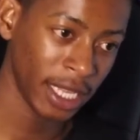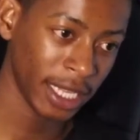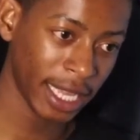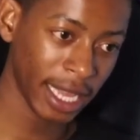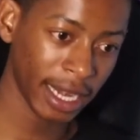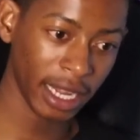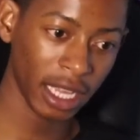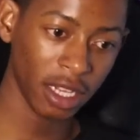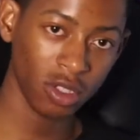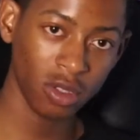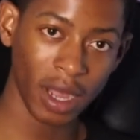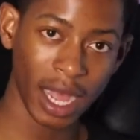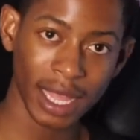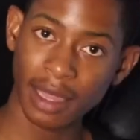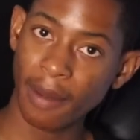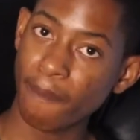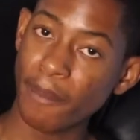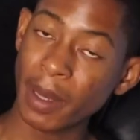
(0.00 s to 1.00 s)
getting into
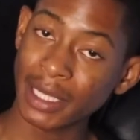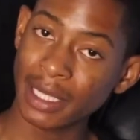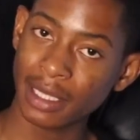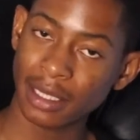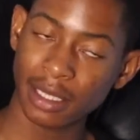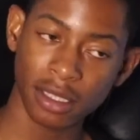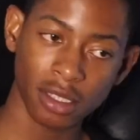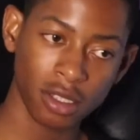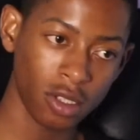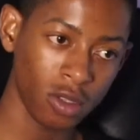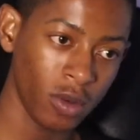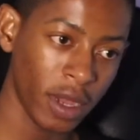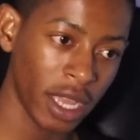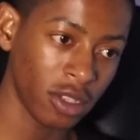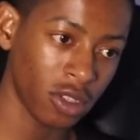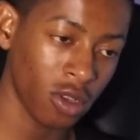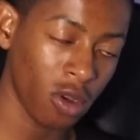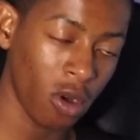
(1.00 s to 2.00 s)
other businesses too,
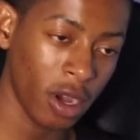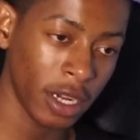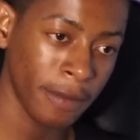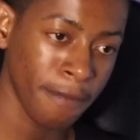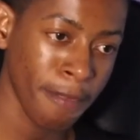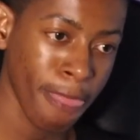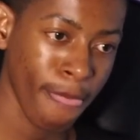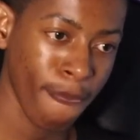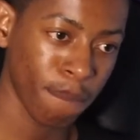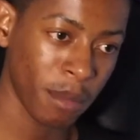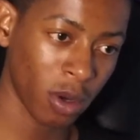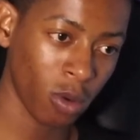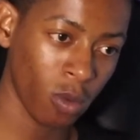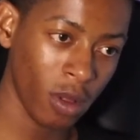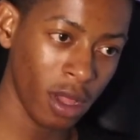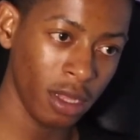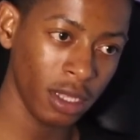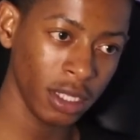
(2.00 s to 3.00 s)
and so on. But
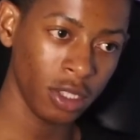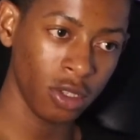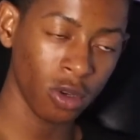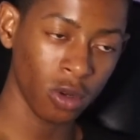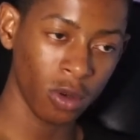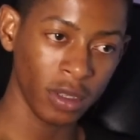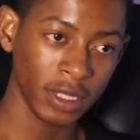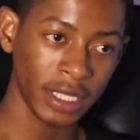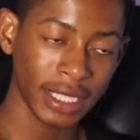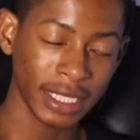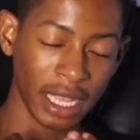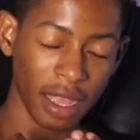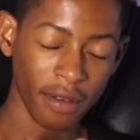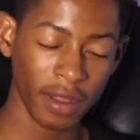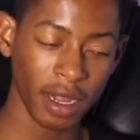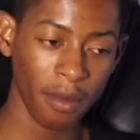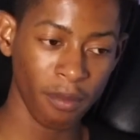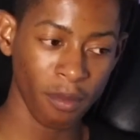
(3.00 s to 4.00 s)
while
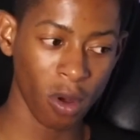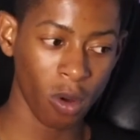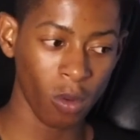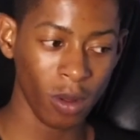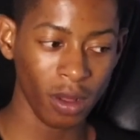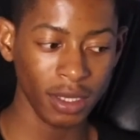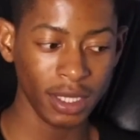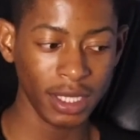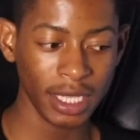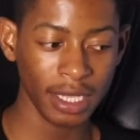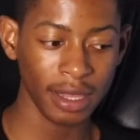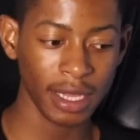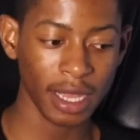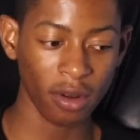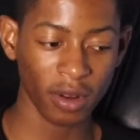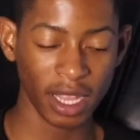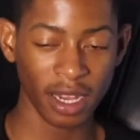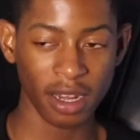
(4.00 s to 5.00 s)
discovering more, while seeing
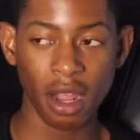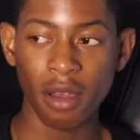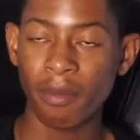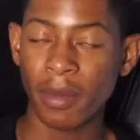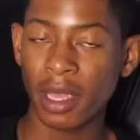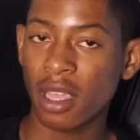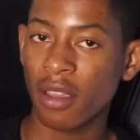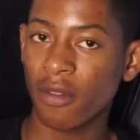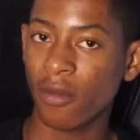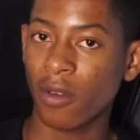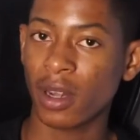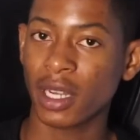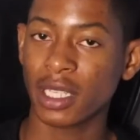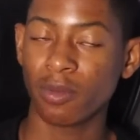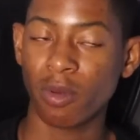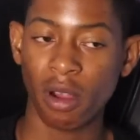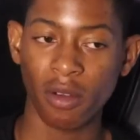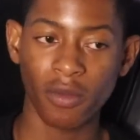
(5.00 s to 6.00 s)
that, okay, now making
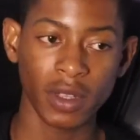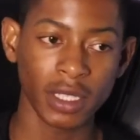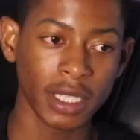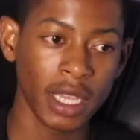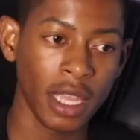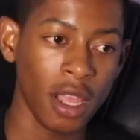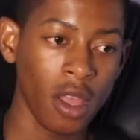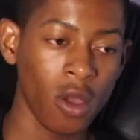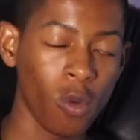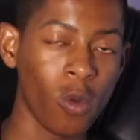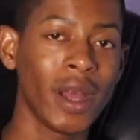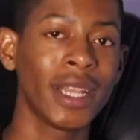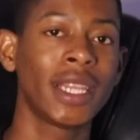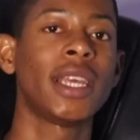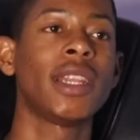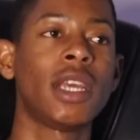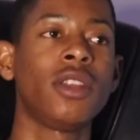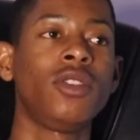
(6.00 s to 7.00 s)
Forex profits,
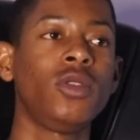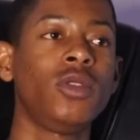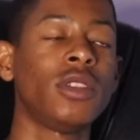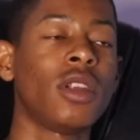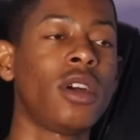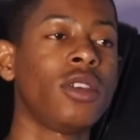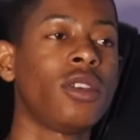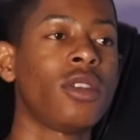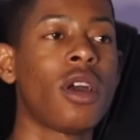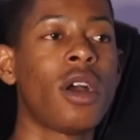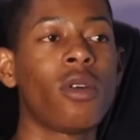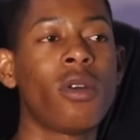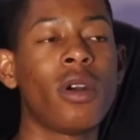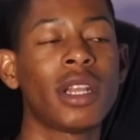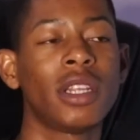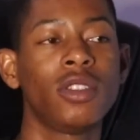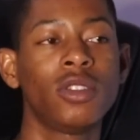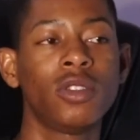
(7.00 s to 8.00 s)
what can I do now? I
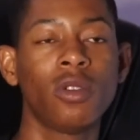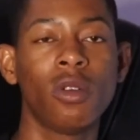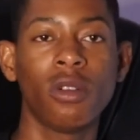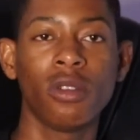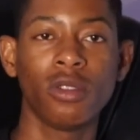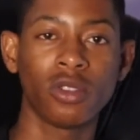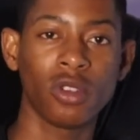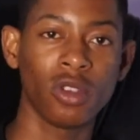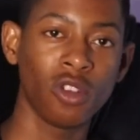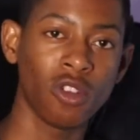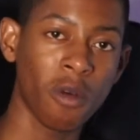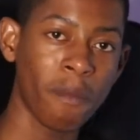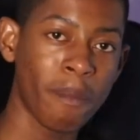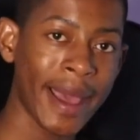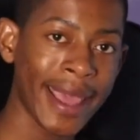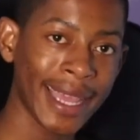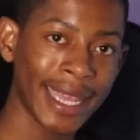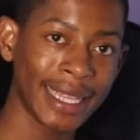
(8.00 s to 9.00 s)
got into also
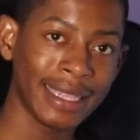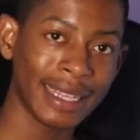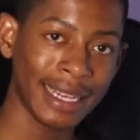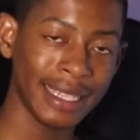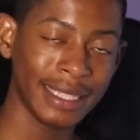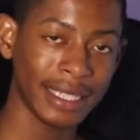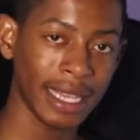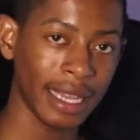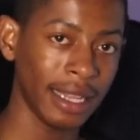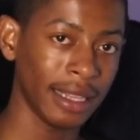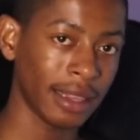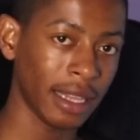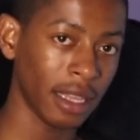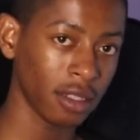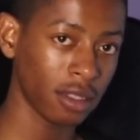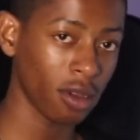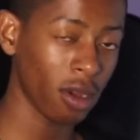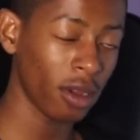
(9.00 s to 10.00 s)
buying and reselling
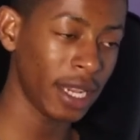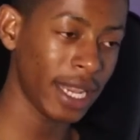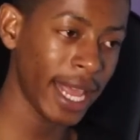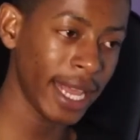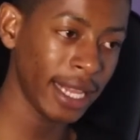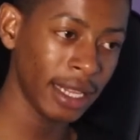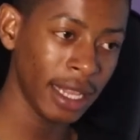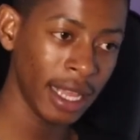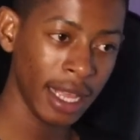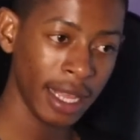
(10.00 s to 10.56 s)
things online,